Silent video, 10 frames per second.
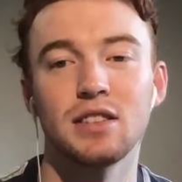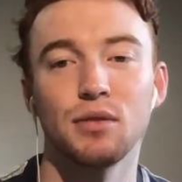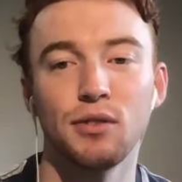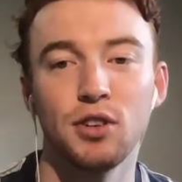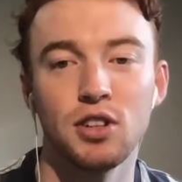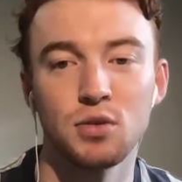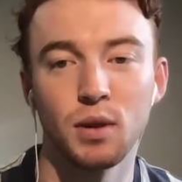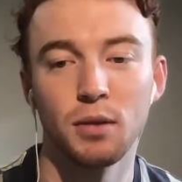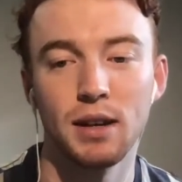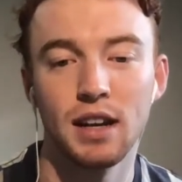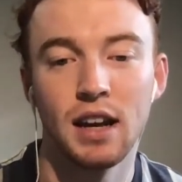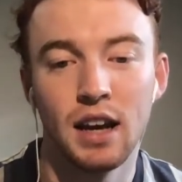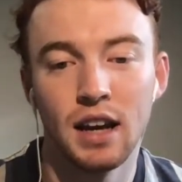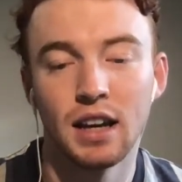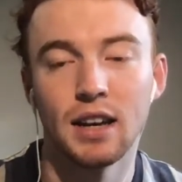reviews, we're going to be
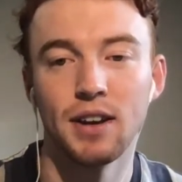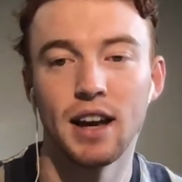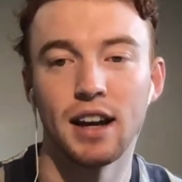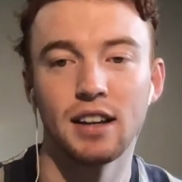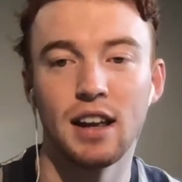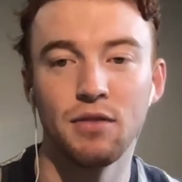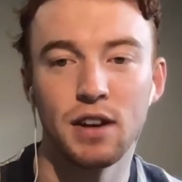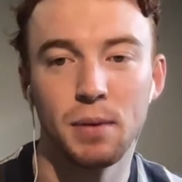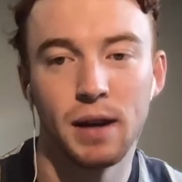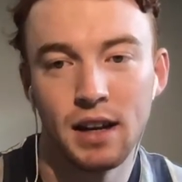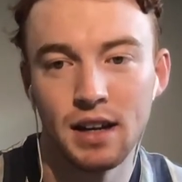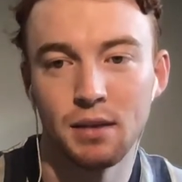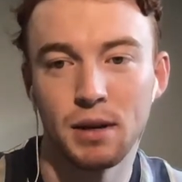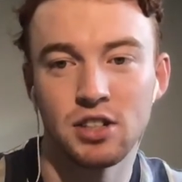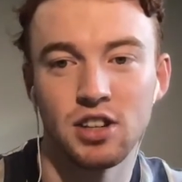giving out an
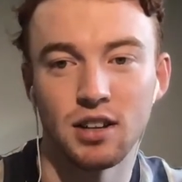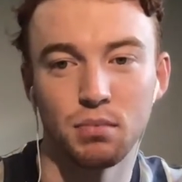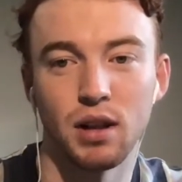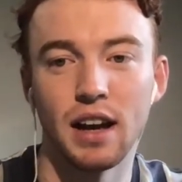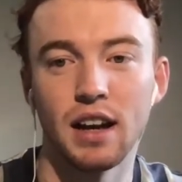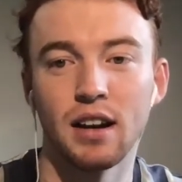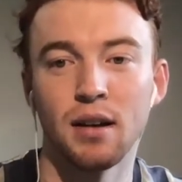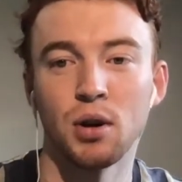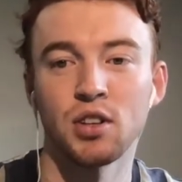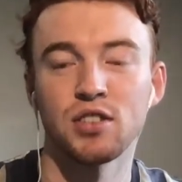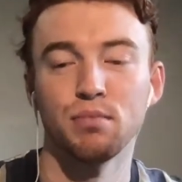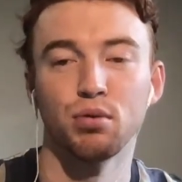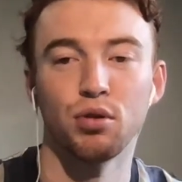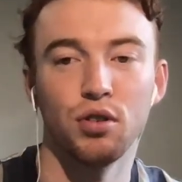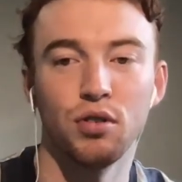MVP, a best young player, a most
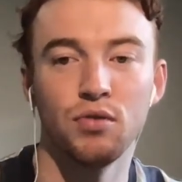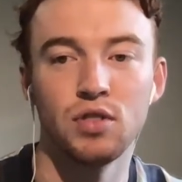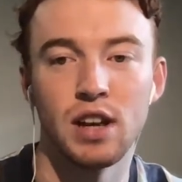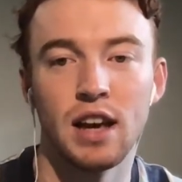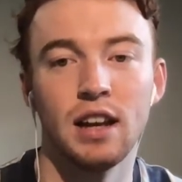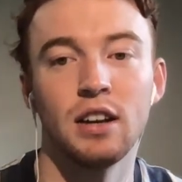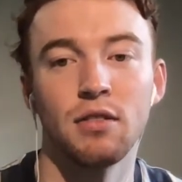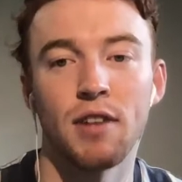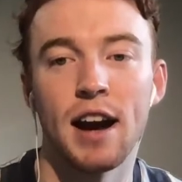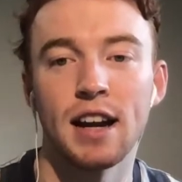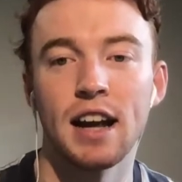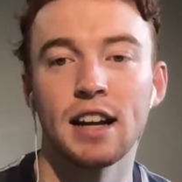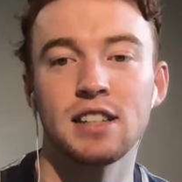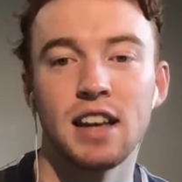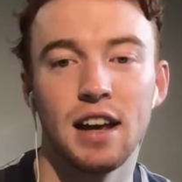improved, and a rating
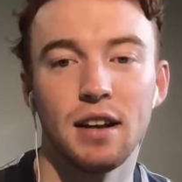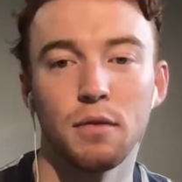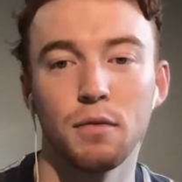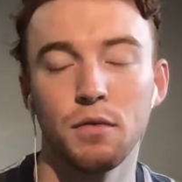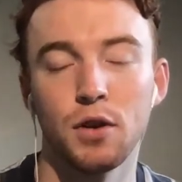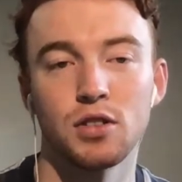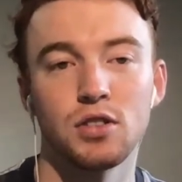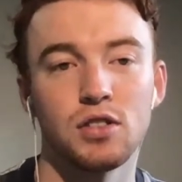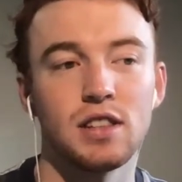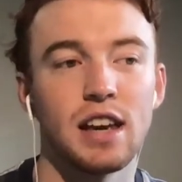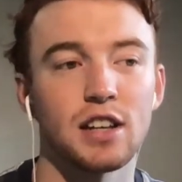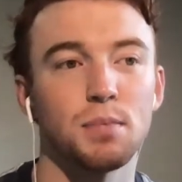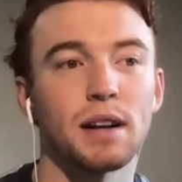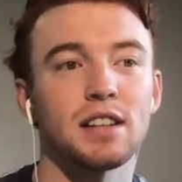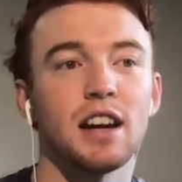out of 10 versus the
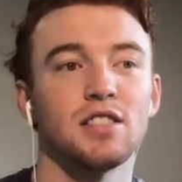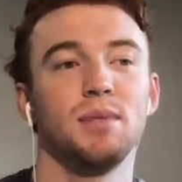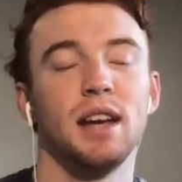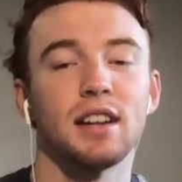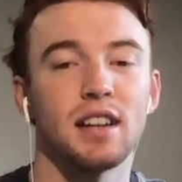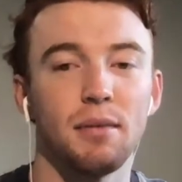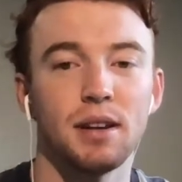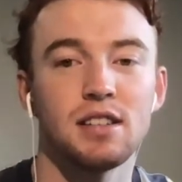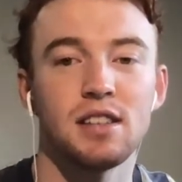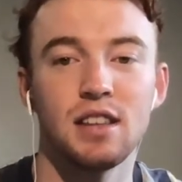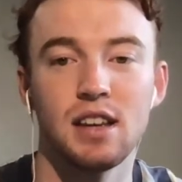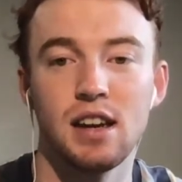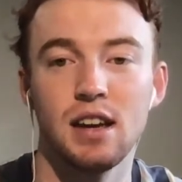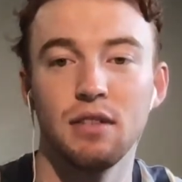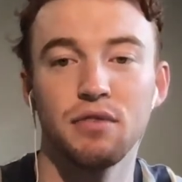expectation we had coming into the
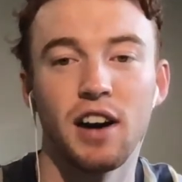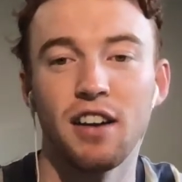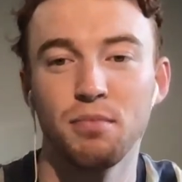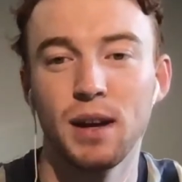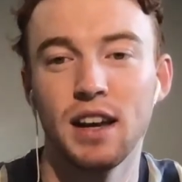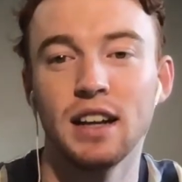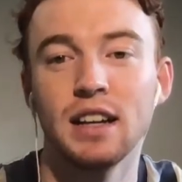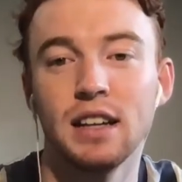year, 5 being